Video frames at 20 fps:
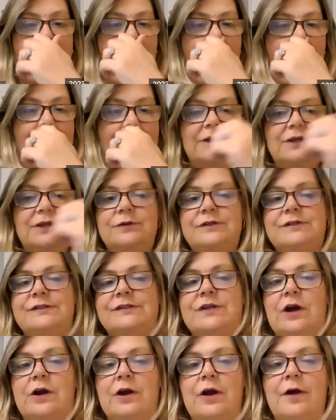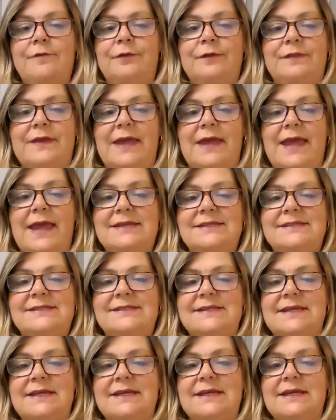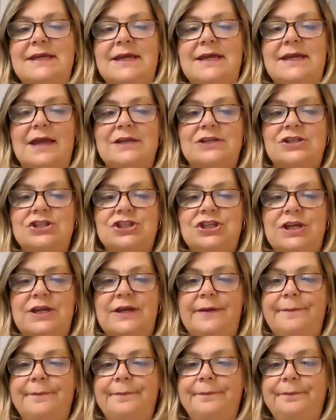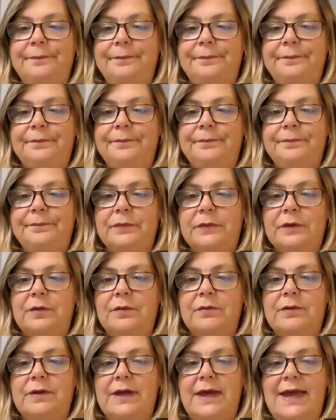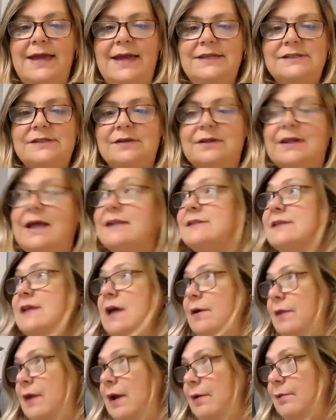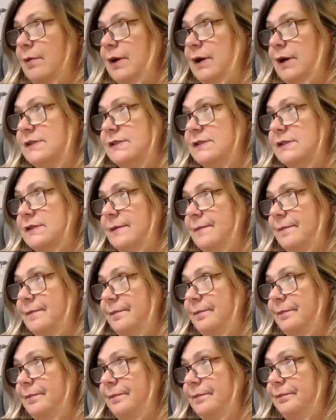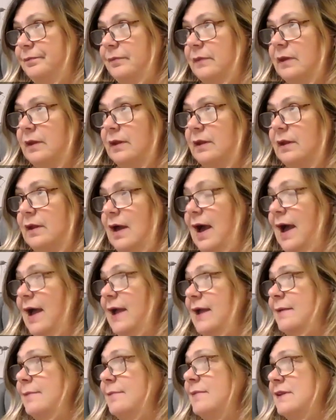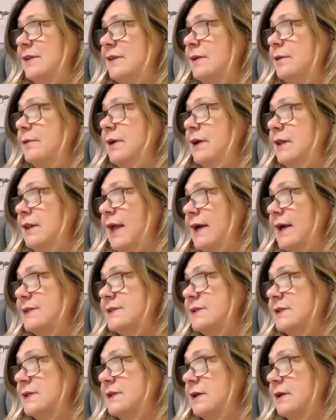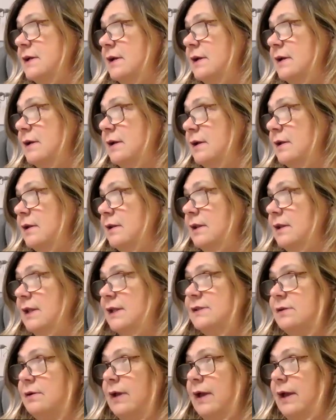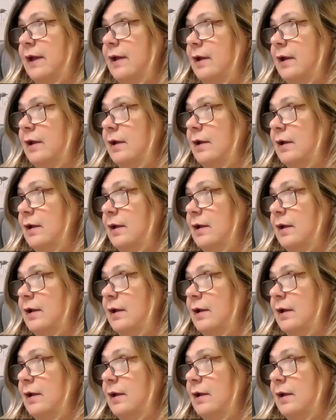and then you'd start off with the A, C, E, and G. Okay, so that's how that works. I am in theory class. That's okay.